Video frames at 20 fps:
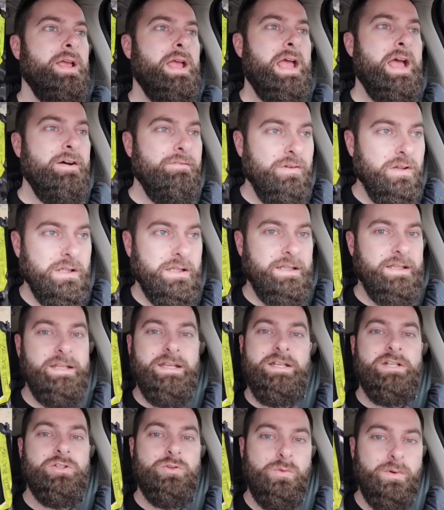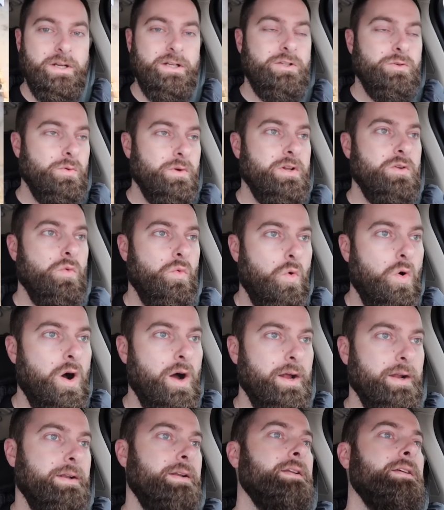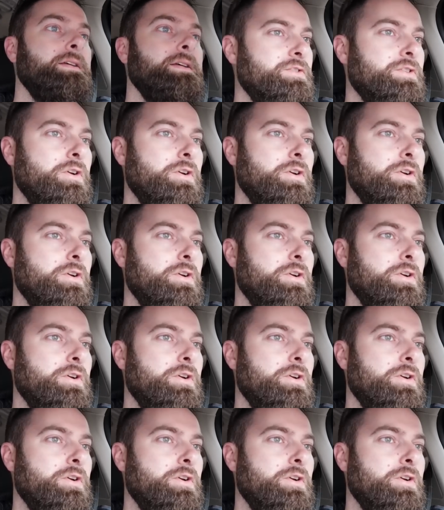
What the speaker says: heavily in 2021,